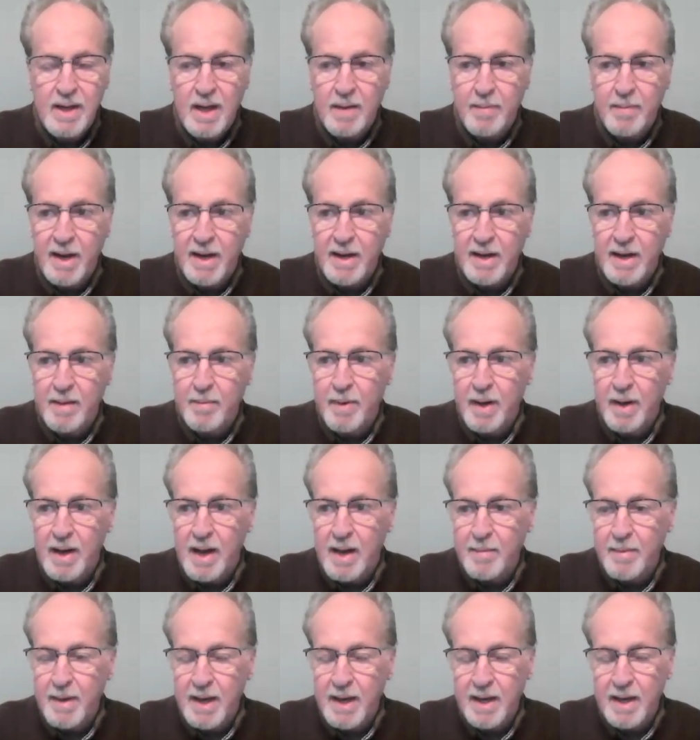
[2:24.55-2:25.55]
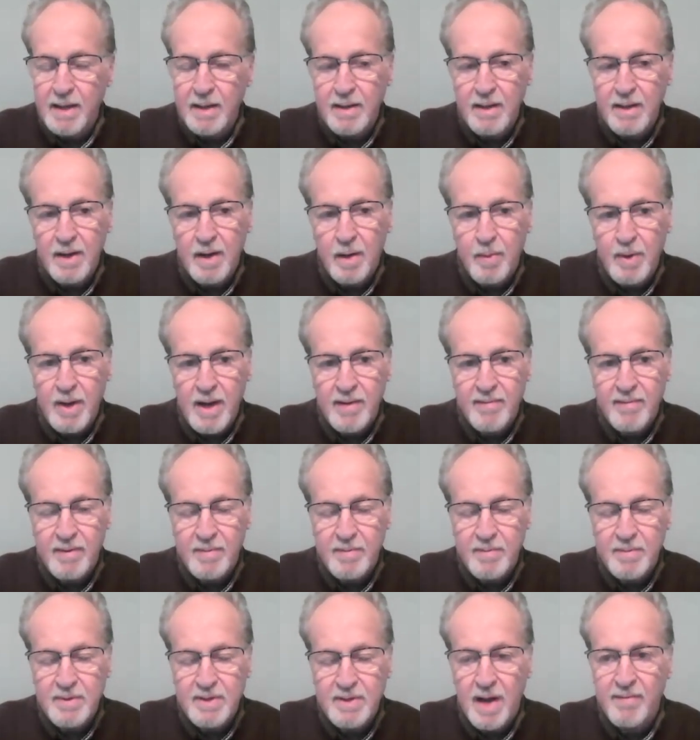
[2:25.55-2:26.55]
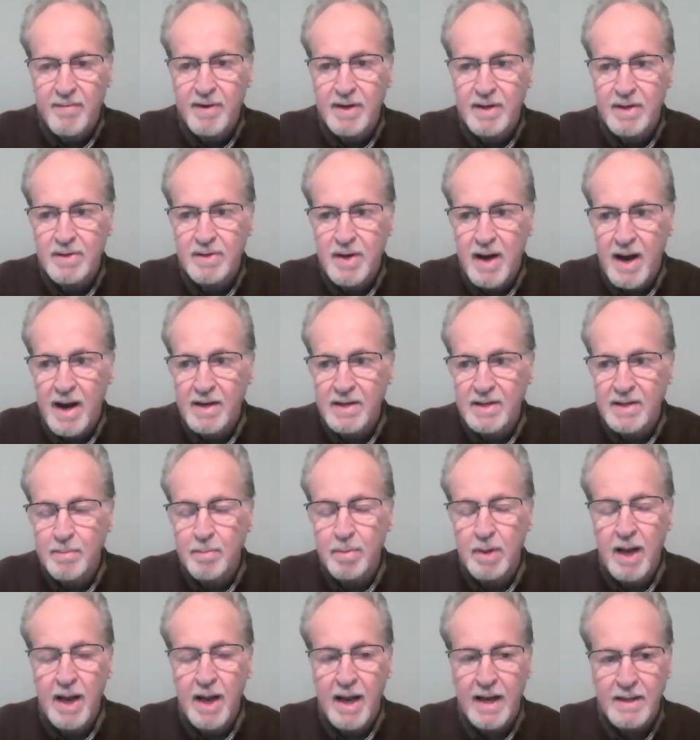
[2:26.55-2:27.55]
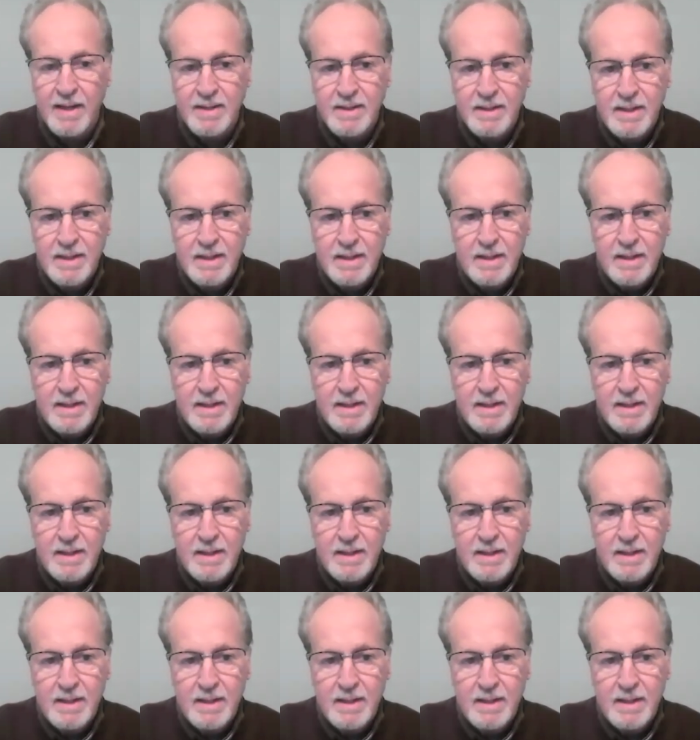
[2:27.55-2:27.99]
And by nimble, I mean, you know, when you have a solvent extraction plant,